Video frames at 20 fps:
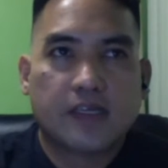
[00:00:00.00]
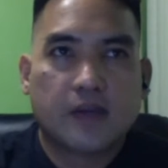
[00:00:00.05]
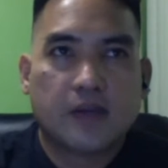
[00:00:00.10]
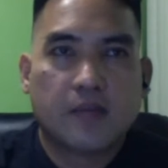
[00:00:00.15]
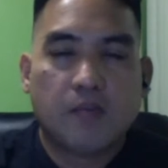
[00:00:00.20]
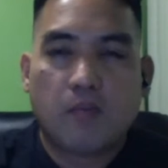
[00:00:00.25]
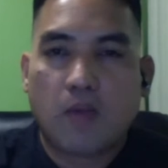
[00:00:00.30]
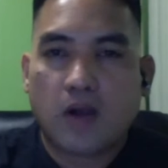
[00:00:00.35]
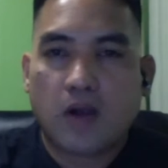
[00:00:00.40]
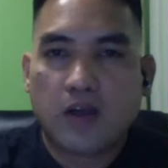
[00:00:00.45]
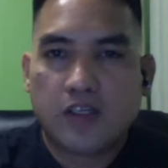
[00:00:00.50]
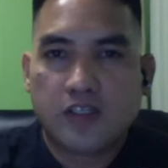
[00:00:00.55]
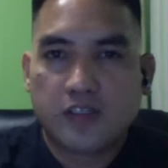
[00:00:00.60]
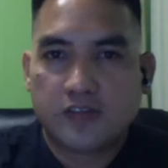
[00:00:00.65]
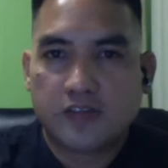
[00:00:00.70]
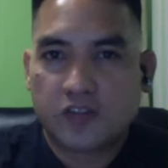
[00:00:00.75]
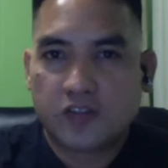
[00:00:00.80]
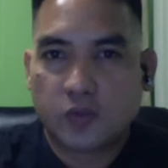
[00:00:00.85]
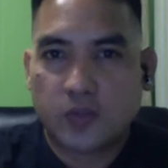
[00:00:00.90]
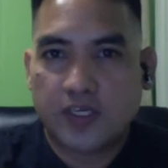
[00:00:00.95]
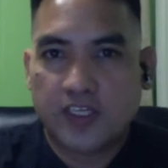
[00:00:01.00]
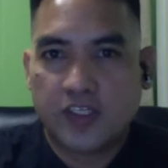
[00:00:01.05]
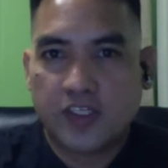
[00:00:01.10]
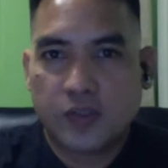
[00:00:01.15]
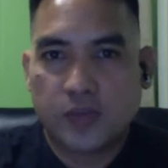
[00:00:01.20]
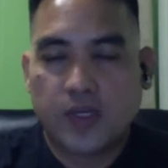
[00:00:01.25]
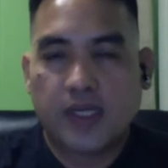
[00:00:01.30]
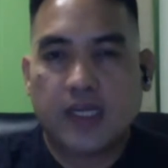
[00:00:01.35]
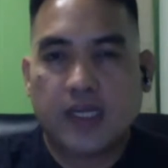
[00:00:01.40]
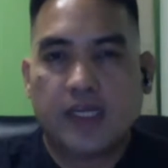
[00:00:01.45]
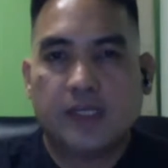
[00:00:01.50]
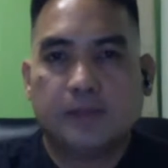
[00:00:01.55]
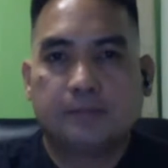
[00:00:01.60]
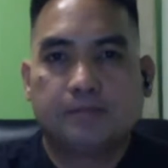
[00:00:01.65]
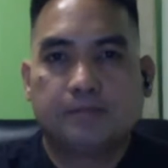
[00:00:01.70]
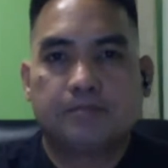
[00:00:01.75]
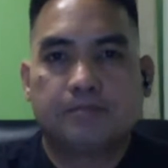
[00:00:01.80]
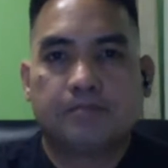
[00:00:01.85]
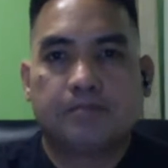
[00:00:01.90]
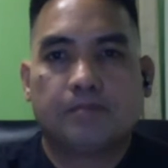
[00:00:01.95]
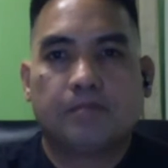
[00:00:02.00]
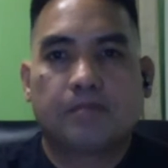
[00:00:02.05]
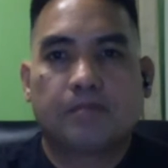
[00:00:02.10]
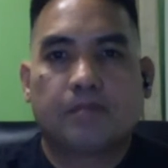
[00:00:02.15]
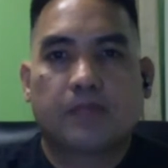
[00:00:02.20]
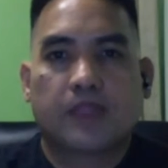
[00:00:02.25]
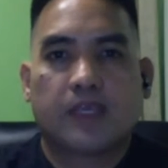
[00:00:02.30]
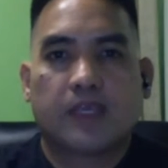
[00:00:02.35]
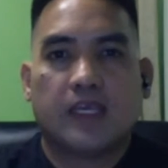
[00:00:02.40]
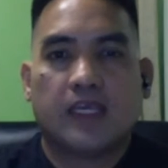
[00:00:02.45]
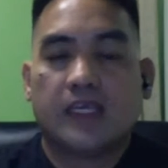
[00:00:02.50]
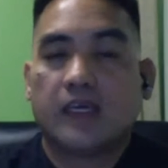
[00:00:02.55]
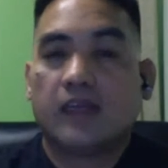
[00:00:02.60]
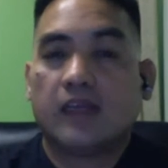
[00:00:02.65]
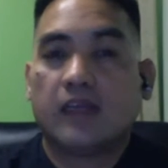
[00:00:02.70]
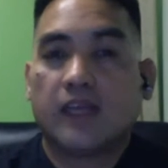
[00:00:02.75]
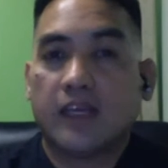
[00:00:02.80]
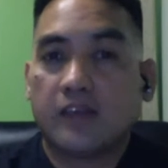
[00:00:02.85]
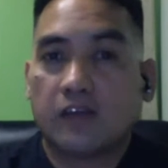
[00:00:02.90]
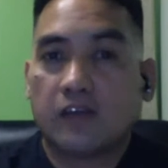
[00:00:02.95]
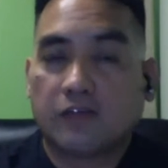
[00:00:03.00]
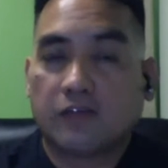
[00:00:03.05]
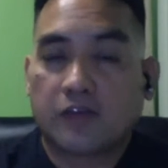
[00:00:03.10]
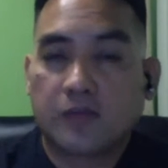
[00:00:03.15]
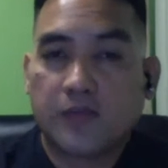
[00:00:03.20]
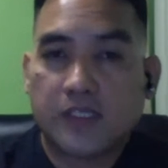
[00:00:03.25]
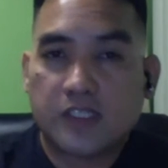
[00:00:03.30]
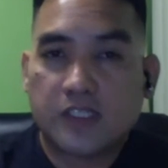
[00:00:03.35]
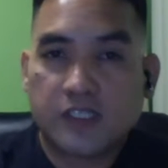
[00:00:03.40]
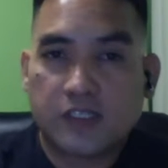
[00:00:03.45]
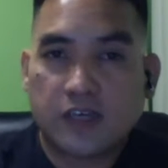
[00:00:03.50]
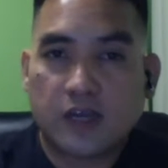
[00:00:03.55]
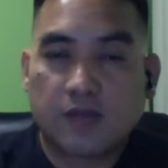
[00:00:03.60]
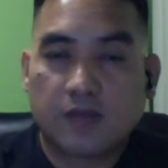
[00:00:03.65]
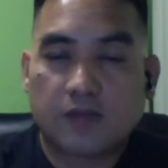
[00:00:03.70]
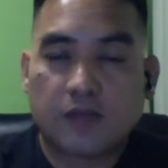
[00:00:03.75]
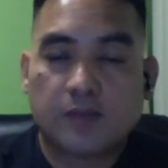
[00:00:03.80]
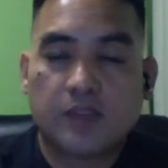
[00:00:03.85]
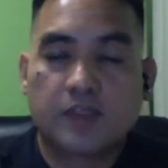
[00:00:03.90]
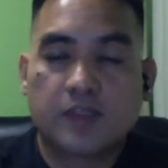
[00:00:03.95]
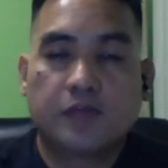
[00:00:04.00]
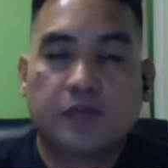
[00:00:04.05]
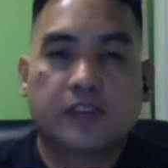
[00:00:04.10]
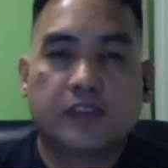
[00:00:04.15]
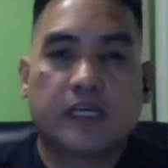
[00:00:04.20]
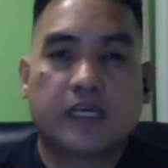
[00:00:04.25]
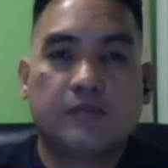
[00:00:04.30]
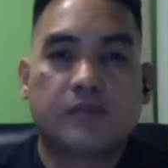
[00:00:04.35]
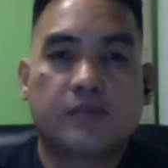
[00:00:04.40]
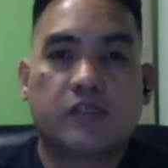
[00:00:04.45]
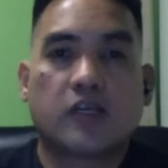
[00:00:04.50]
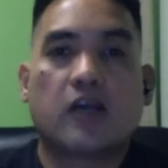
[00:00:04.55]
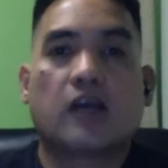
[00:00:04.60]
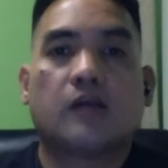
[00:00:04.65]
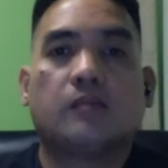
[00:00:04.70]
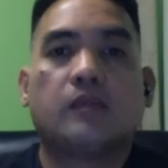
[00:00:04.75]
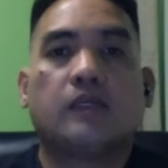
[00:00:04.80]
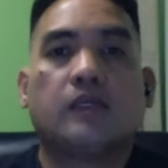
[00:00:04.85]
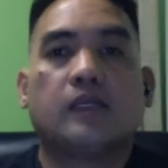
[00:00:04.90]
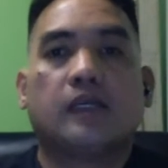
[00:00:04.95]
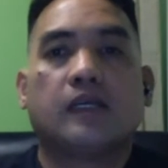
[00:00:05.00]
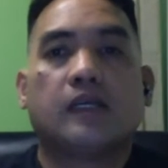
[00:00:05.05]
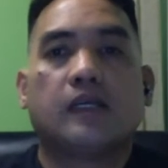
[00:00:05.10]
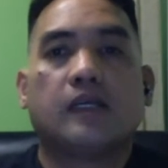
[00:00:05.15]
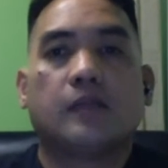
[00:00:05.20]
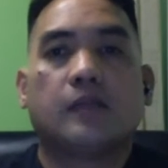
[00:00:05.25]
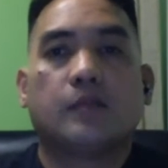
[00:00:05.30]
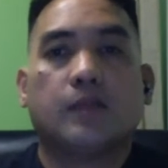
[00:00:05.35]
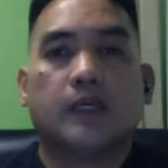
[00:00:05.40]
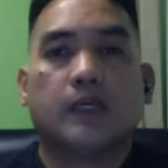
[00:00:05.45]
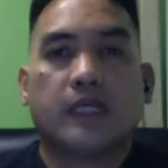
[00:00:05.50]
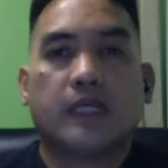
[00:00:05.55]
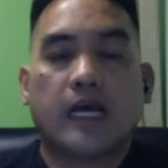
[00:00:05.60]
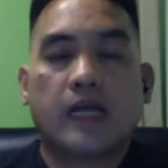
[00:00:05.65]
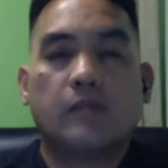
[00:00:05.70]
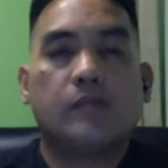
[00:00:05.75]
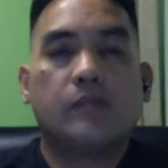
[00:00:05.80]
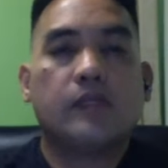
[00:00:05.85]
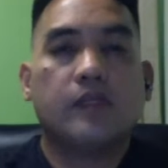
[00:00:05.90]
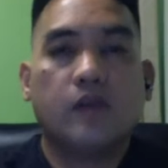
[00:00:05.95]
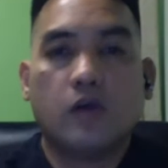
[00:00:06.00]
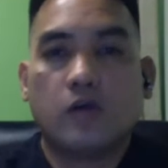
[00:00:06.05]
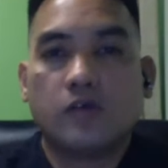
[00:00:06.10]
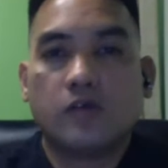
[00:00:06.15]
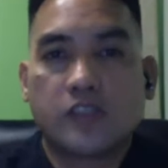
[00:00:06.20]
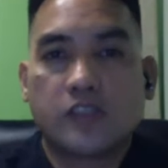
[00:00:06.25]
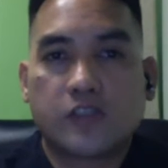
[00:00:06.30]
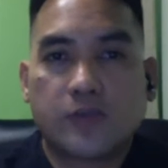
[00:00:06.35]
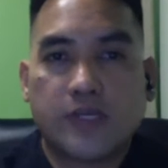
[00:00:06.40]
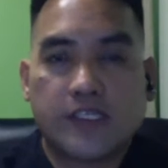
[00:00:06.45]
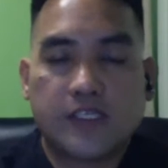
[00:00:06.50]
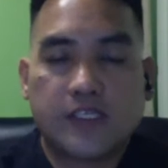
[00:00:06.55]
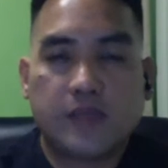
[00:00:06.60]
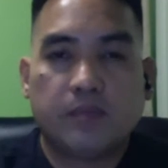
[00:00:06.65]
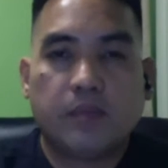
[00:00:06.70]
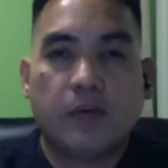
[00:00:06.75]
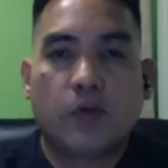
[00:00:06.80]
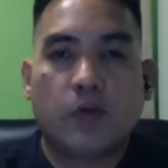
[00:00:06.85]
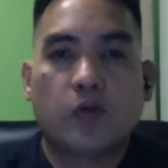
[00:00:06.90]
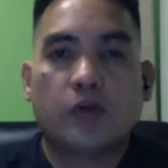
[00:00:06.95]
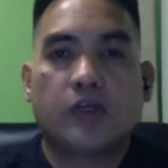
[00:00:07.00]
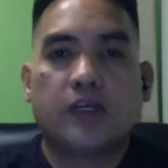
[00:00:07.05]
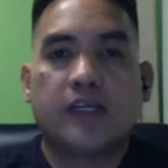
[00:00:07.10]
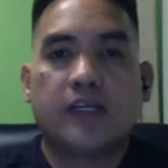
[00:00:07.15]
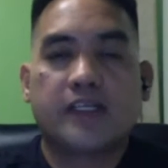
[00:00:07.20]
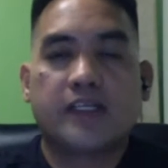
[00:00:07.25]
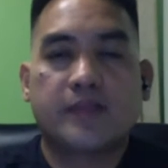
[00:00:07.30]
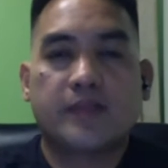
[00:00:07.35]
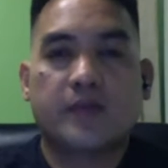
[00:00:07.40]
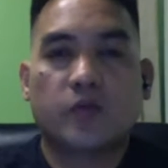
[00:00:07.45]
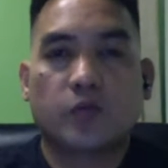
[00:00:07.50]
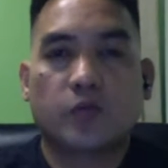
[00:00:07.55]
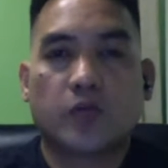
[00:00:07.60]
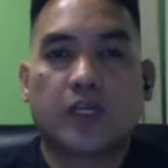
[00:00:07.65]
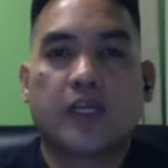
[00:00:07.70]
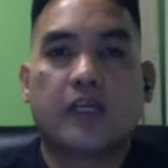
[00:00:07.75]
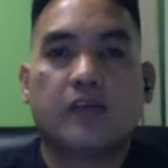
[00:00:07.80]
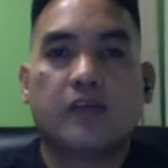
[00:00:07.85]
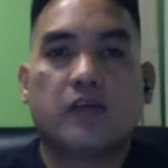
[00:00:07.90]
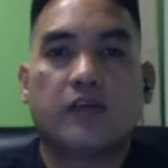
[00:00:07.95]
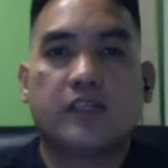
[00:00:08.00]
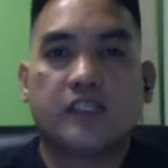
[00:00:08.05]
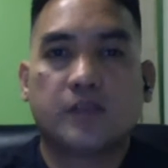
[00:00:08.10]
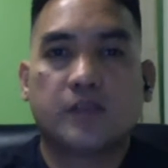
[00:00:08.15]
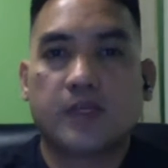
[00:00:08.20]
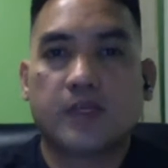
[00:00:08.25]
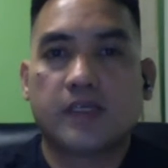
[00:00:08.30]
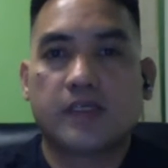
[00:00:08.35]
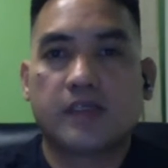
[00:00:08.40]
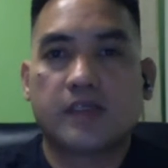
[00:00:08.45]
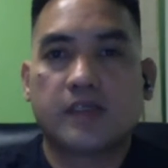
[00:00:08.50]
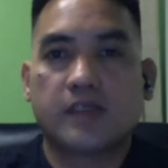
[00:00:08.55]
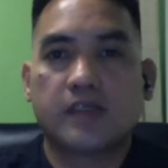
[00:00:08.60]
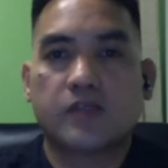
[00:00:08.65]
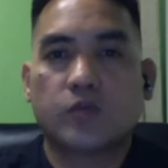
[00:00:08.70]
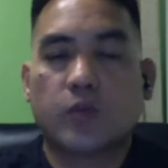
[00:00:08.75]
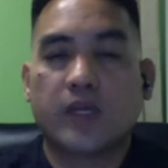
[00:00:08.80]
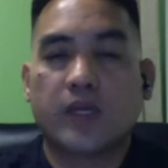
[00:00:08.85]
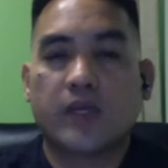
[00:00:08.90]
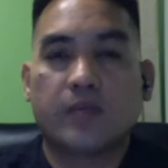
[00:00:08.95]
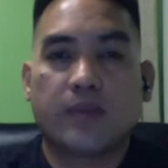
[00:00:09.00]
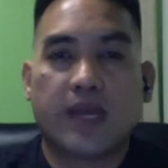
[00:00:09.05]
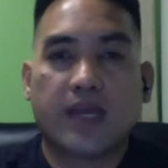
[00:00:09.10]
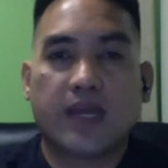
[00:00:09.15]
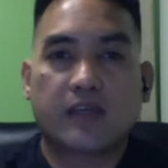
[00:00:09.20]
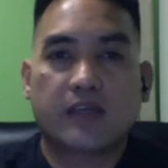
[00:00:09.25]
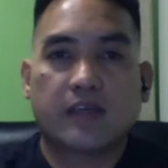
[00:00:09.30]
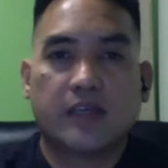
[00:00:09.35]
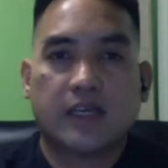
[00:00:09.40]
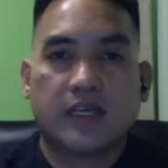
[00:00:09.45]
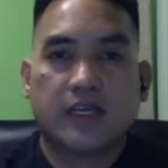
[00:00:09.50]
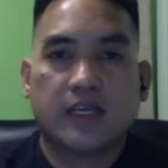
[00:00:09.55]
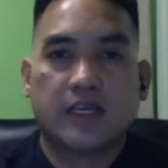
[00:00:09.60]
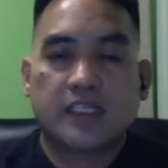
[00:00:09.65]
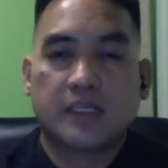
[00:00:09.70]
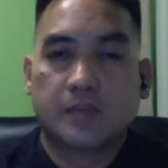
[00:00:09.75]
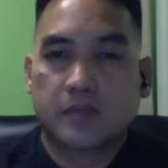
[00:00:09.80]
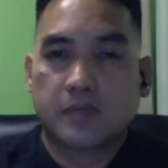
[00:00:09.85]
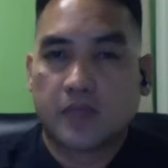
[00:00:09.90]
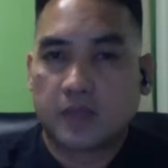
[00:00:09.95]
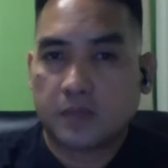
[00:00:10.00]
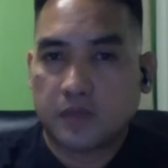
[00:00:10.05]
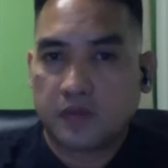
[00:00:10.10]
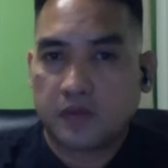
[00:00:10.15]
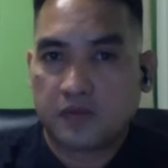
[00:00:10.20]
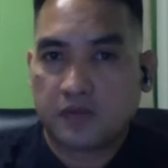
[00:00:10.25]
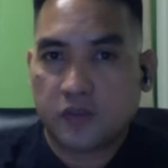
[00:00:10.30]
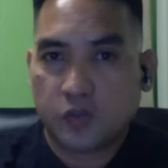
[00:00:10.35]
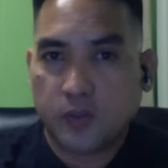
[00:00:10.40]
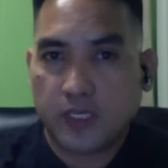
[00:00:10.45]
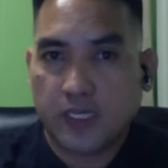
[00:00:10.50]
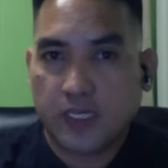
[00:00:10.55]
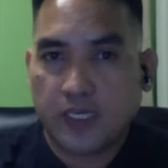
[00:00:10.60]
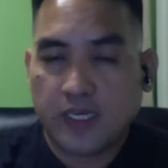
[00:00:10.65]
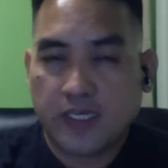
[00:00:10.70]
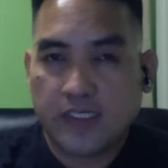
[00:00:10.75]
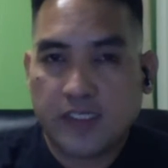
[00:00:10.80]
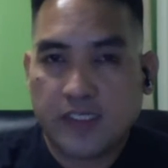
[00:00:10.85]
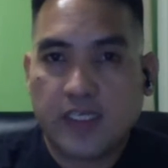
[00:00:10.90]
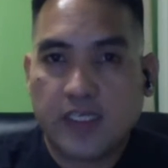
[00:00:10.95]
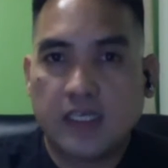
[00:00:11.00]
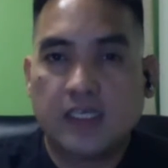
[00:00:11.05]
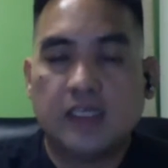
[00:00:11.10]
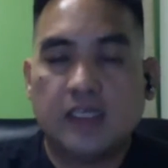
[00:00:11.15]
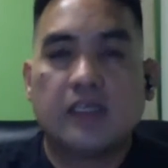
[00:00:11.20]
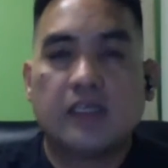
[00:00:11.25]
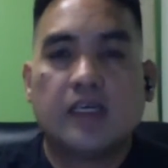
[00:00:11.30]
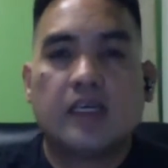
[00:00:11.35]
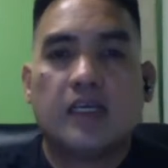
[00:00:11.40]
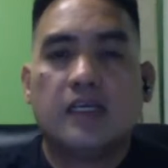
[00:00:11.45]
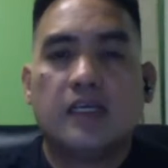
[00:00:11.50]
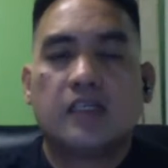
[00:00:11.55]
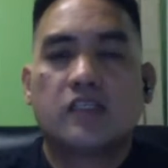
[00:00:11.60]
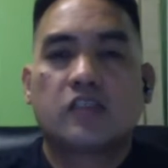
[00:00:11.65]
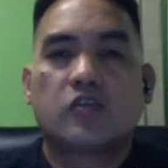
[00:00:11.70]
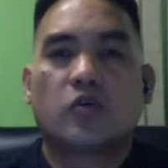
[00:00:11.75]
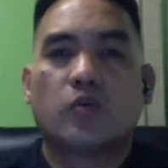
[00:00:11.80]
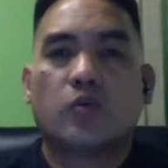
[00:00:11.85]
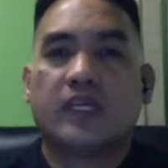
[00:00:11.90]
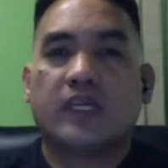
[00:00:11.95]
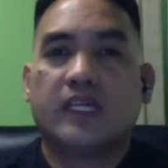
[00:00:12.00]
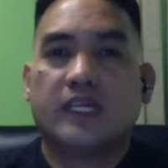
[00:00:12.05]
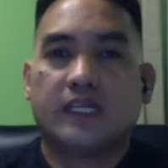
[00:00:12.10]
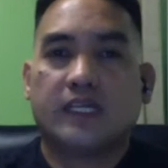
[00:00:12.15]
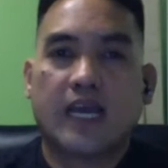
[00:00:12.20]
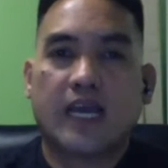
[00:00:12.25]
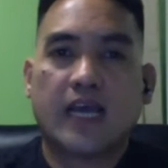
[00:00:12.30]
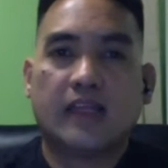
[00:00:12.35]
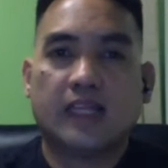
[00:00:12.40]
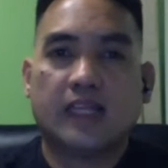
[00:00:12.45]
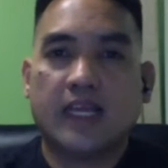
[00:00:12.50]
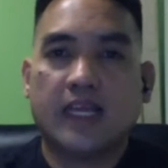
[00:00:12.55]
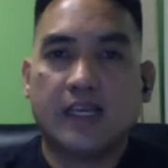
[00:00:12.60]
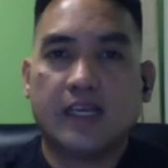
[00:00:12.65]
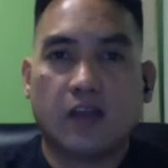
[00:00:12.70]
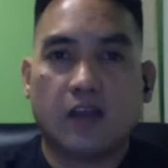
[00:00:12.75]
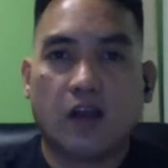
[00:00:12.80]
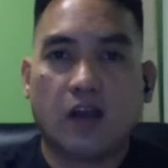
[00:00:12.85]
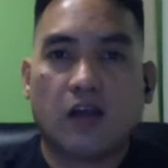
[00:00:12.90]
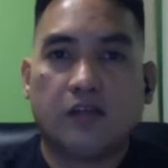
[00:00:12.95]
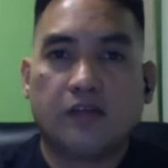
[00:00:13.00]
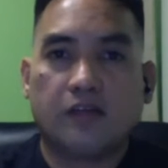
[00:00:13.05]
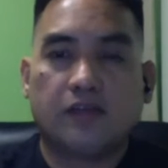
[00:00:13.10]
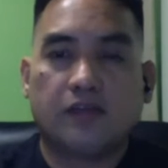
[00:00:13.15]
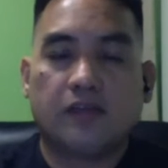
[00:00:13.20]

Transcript: March of 2020. He got laid off from his job, from his full-time job. But unbeknownst to his employer, he's been working on his business way back September of 2019. So when he got laid off,